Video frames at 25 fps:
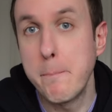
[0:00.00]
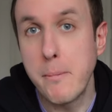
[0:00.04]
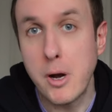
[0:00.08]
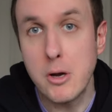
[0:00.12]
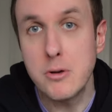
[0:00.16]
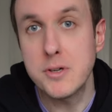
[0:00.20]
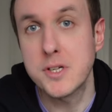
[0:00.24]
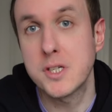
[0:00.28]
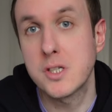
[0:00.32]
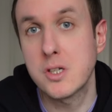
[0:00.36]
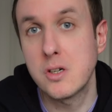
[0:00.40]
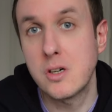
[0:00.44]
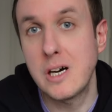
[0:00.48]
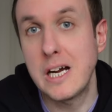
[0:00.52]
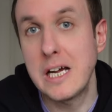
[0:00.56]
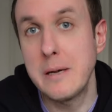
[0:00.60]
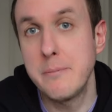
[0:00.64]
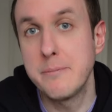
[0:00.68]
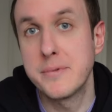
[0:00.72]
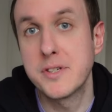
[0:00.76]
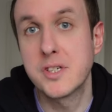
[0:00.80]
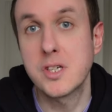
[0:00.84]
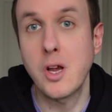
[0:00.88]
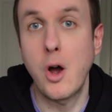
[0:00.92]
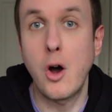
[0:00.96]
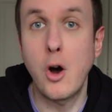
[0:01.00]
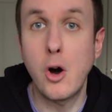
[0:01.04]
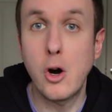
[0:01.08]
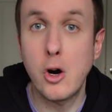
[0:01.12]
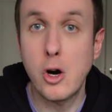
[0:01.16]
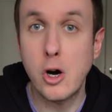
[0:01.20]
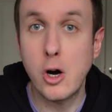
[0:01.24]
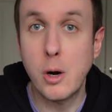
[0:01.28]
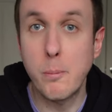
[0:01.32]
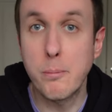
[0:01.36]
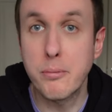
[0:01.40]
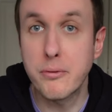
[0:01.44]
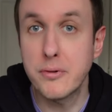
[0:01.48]
most types
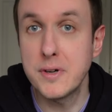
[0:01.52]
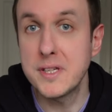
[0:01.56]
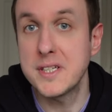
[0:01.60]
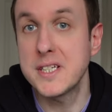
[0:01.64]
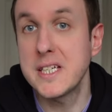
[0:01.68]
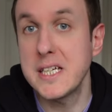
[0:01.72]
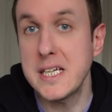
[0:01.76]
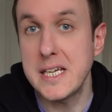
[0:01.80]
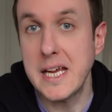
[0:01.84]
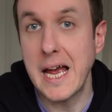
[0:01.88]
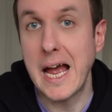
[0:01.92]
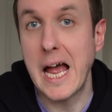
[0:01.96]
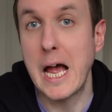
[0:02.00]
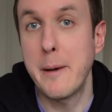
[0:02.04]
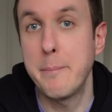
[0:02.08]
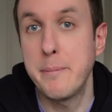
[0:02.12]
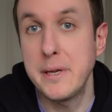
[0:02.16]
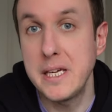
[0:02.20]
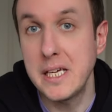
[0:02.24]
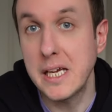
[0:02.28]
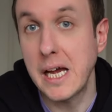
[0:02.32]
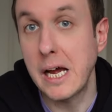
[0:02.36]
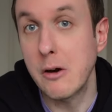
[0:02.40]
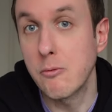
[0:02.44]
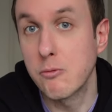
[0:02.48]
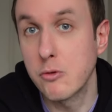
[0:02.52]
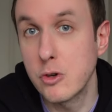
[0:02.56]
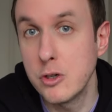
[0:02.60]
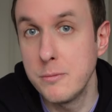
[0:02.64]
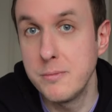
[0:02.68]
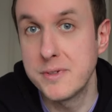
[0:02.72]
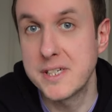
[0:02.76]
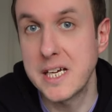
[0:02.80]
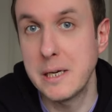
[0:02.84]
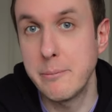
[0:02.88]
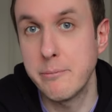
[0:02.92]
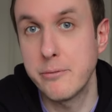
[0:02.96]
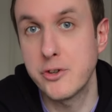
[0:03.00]
are pretty happy at room
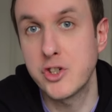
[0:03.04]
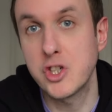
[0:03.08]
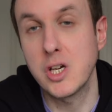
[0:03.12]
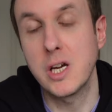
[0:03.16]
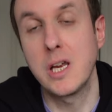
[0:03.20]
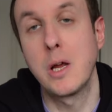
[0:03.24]
temperature.